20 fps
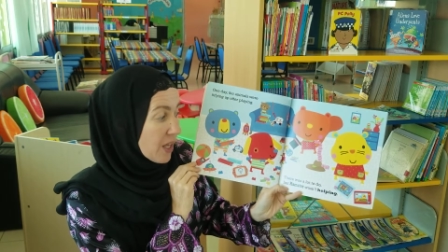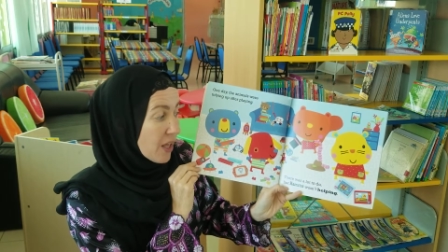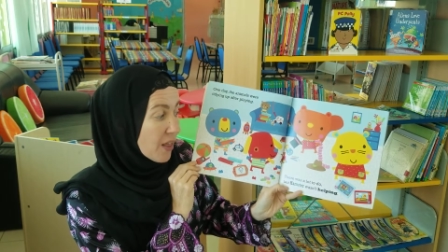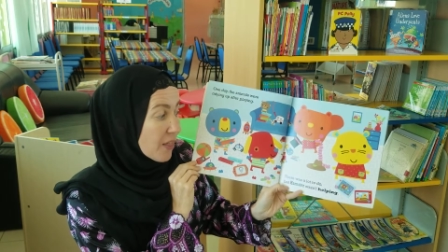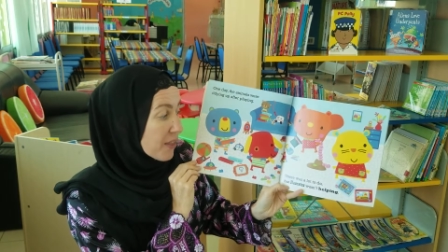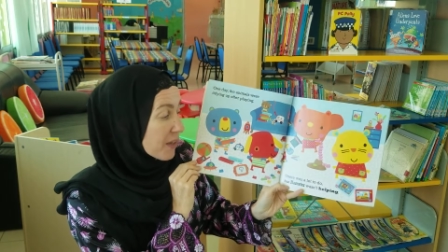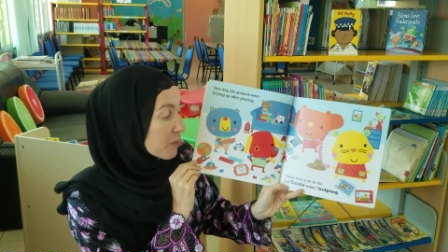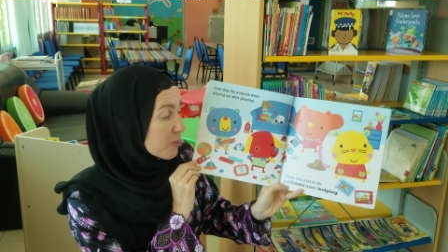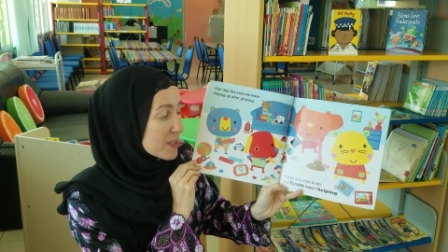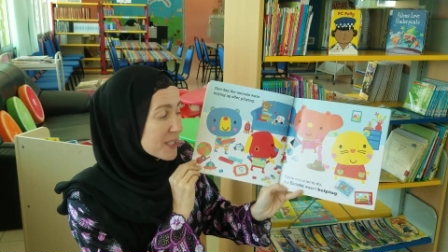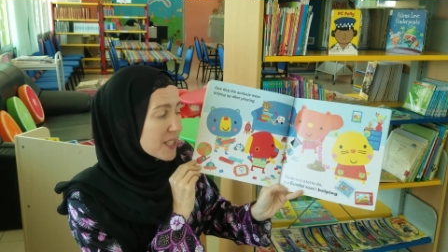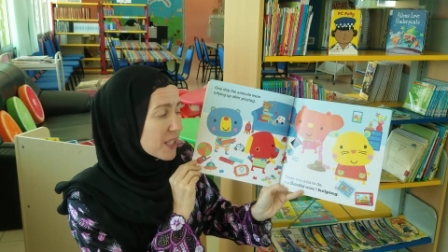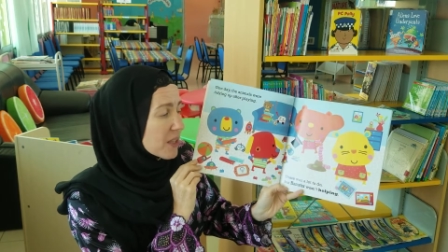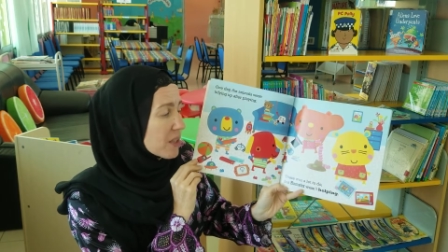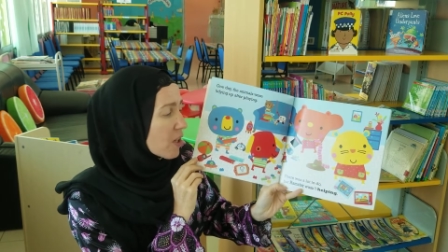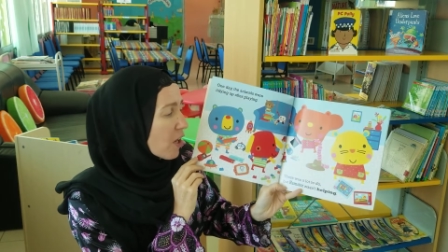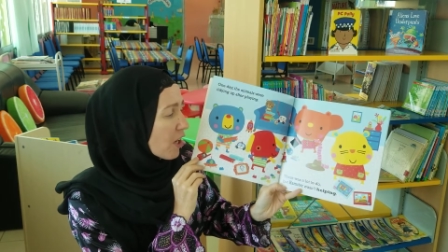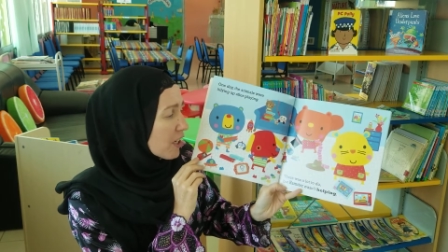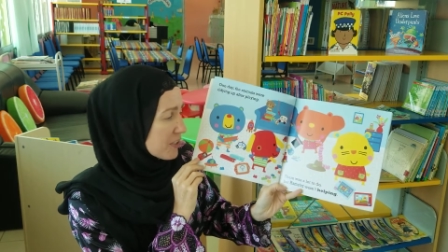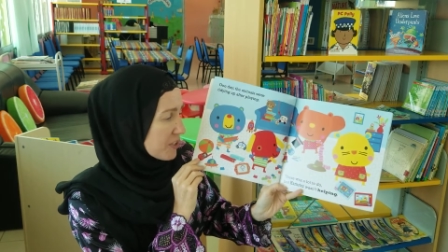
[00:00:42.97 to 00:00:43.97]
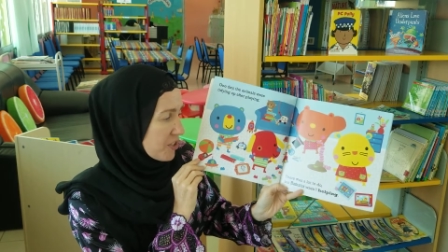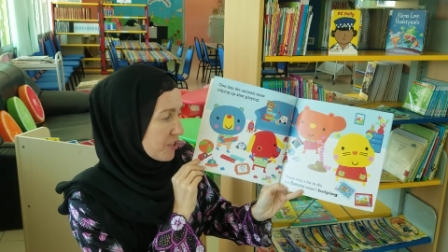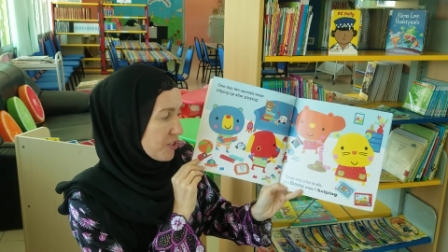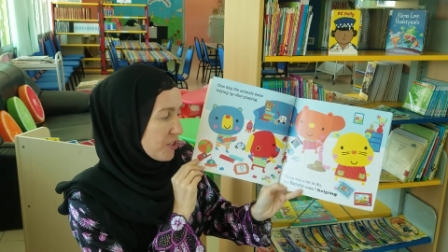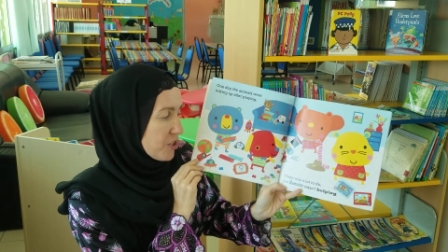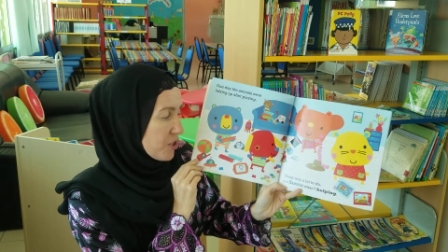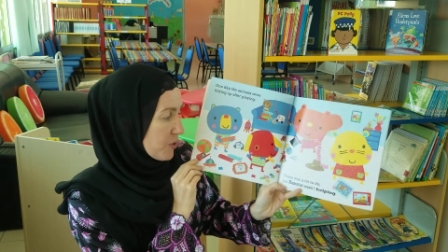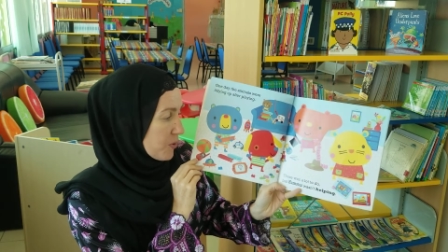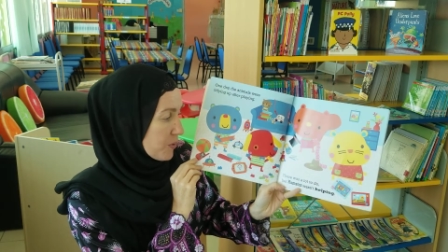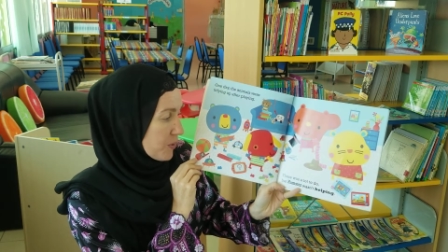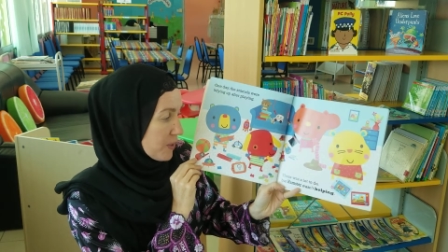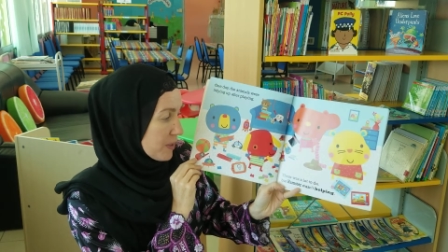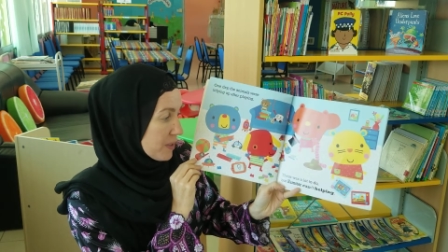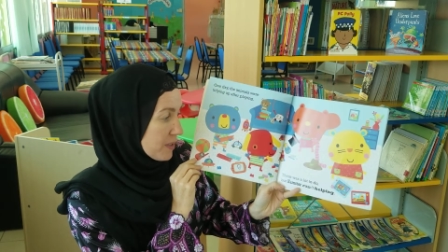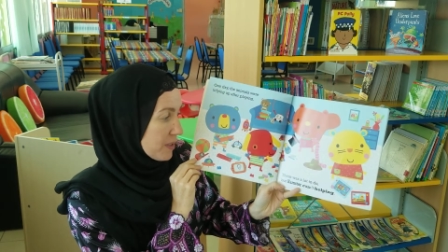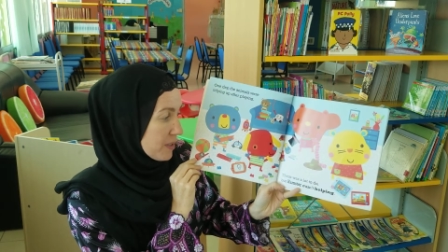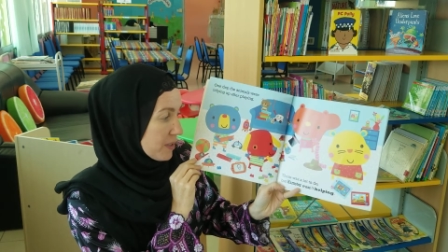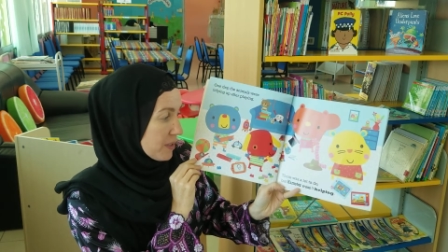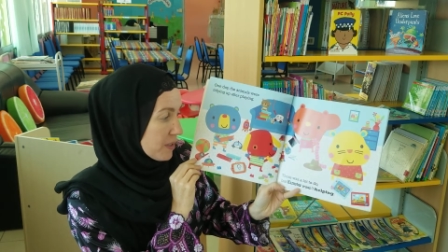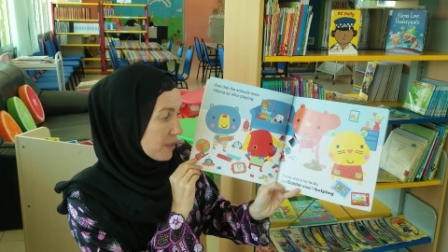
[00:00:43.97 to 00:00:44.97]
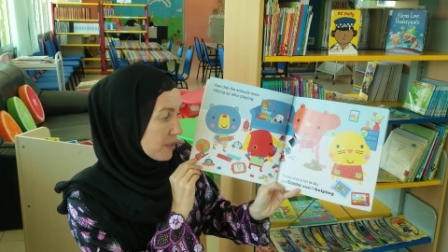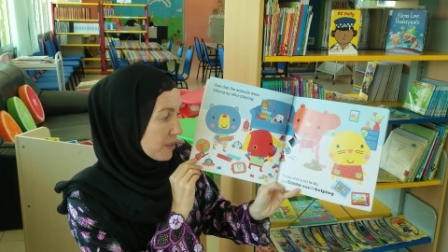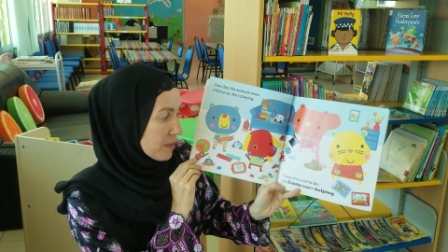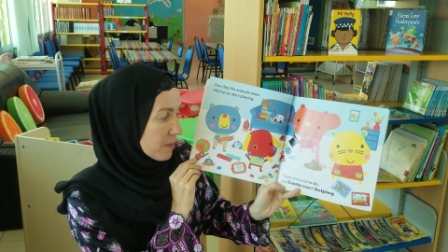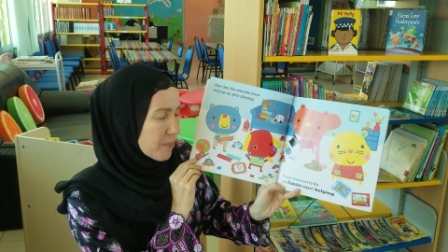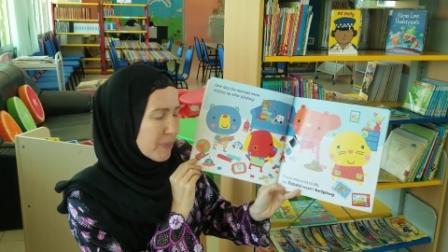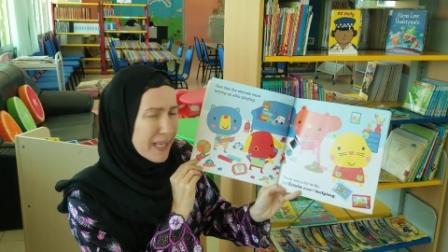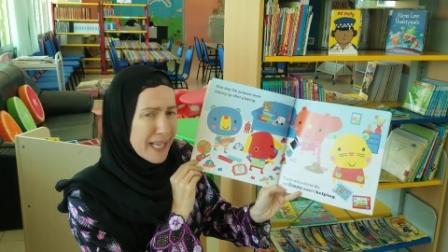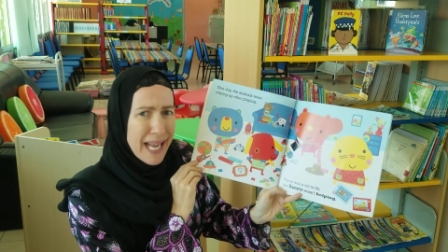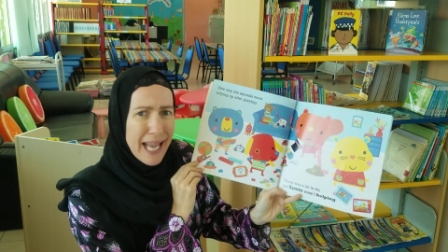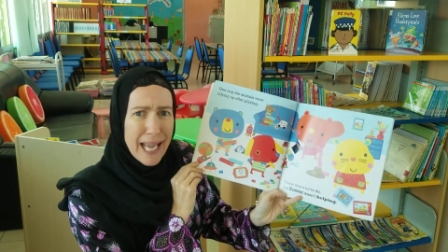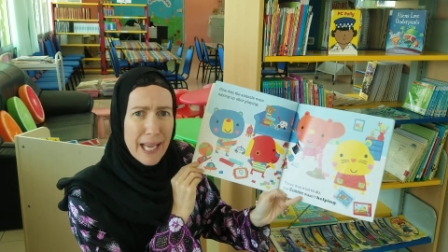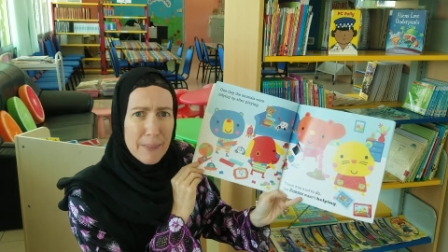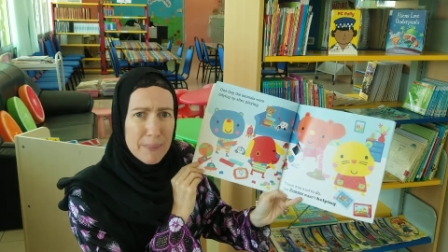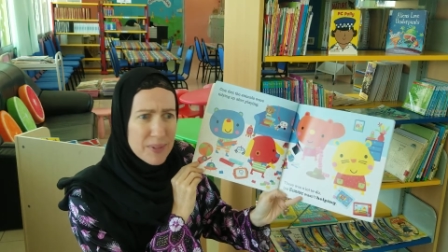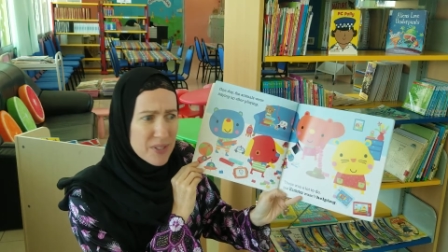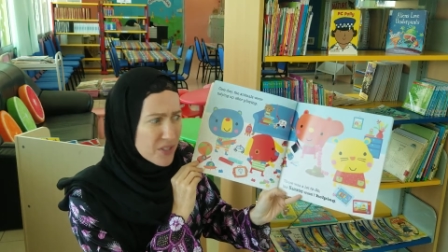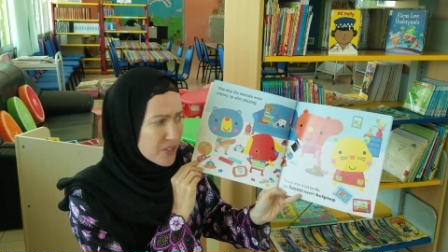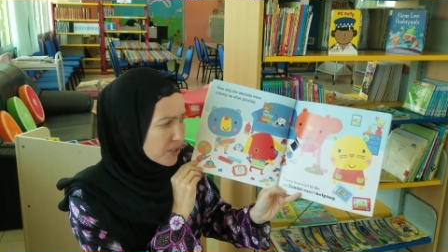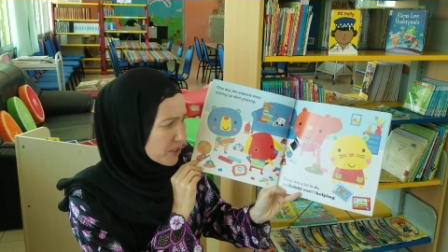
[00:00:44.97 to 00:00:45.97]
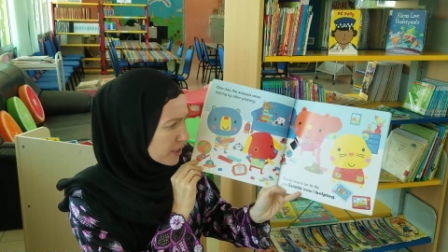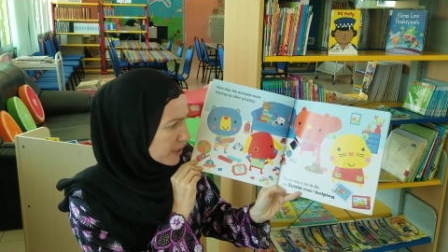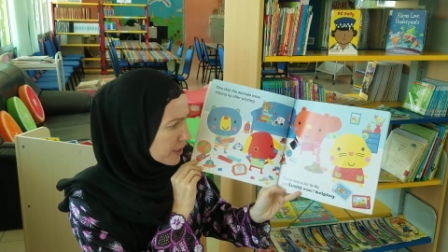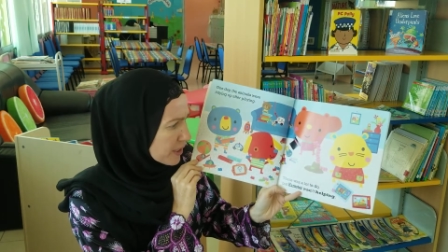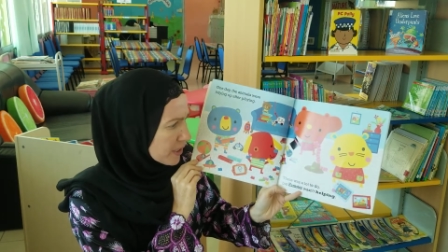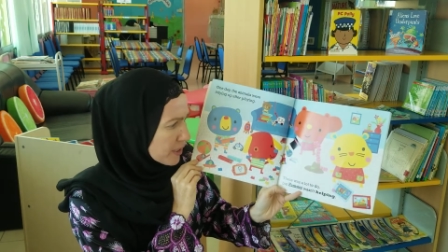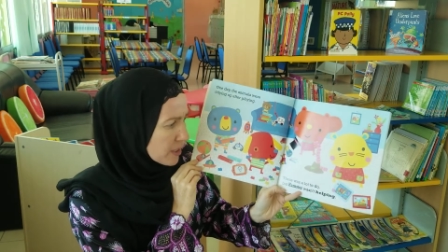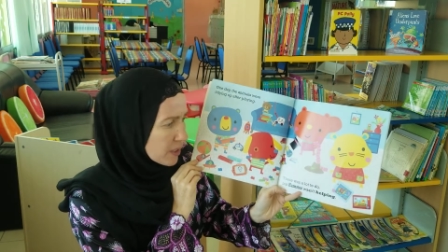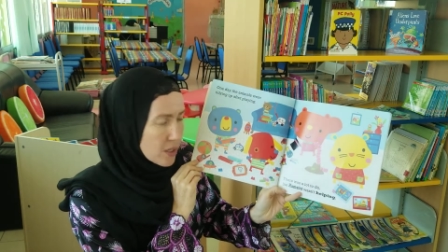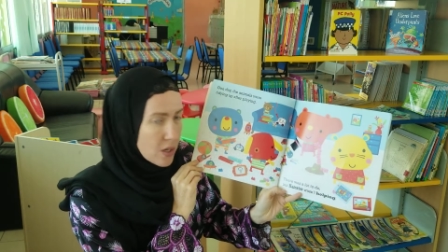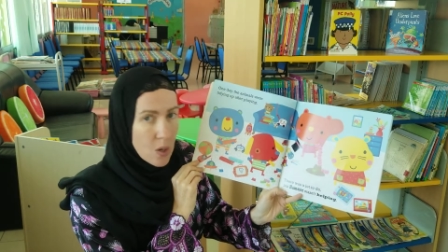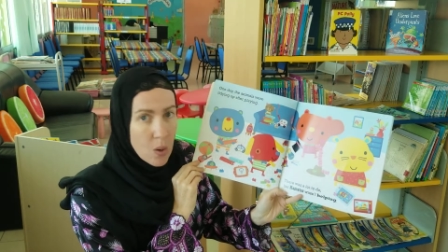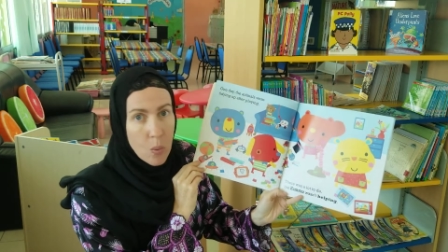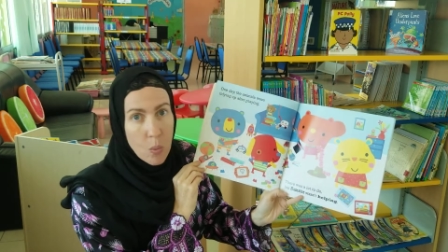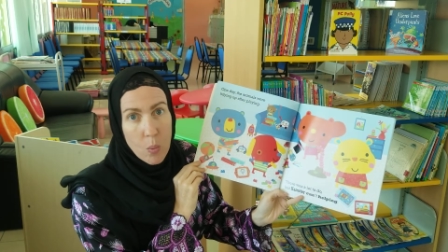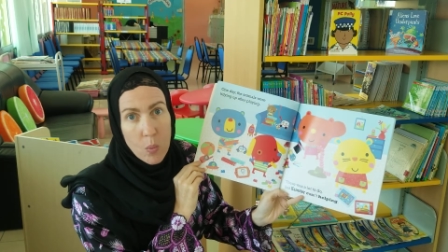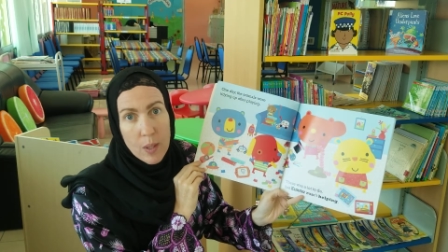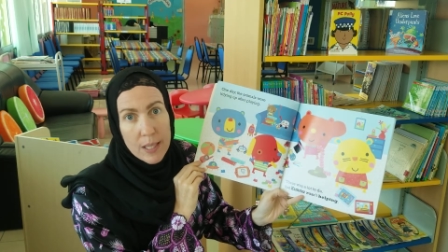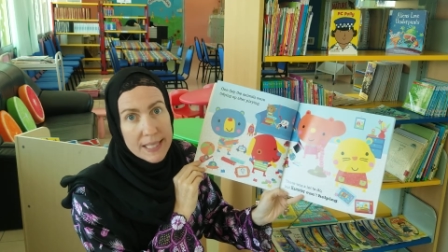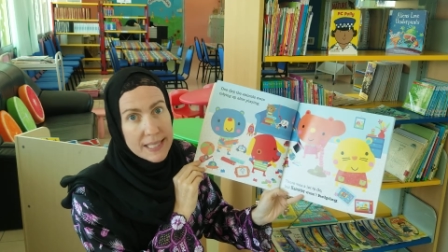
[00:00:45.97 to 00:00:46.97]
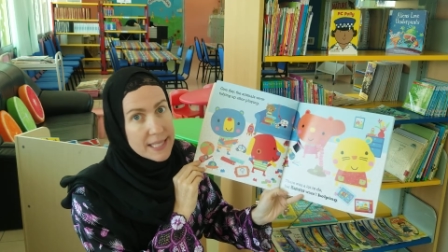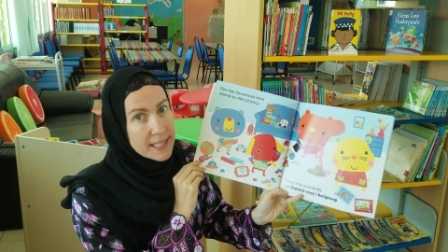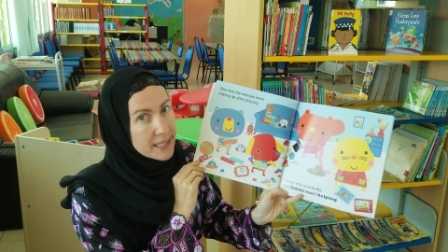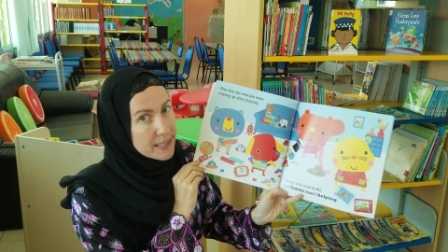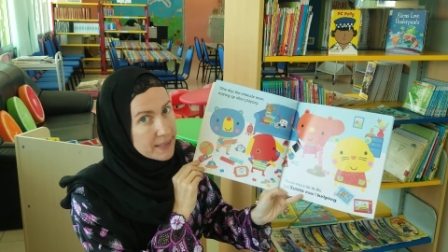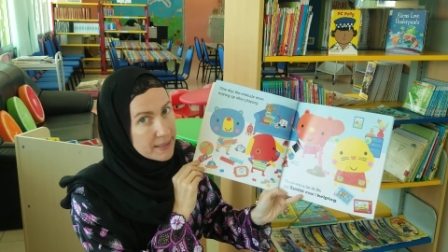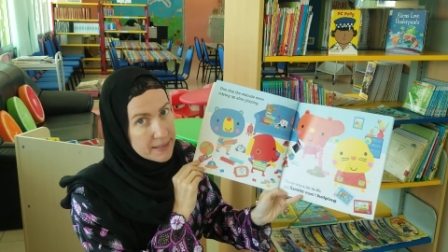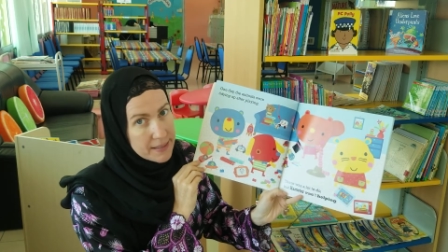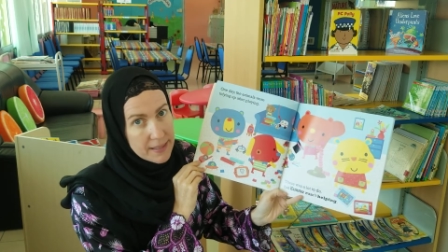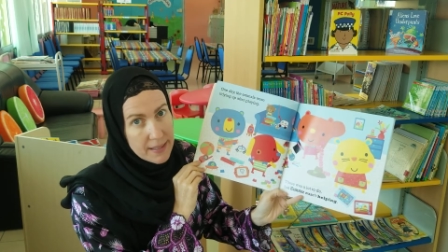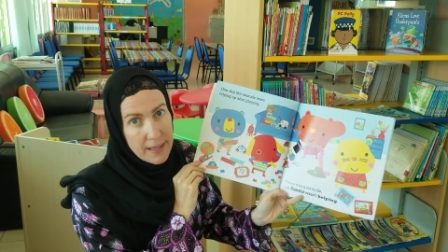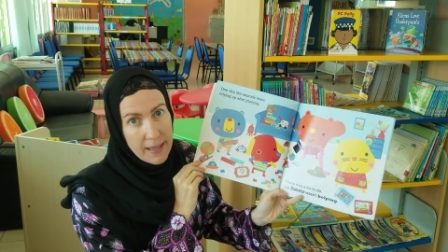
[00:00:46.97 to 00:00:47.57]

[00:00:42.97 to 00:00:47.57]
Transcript: There was a lot to do, but Hamster wasn't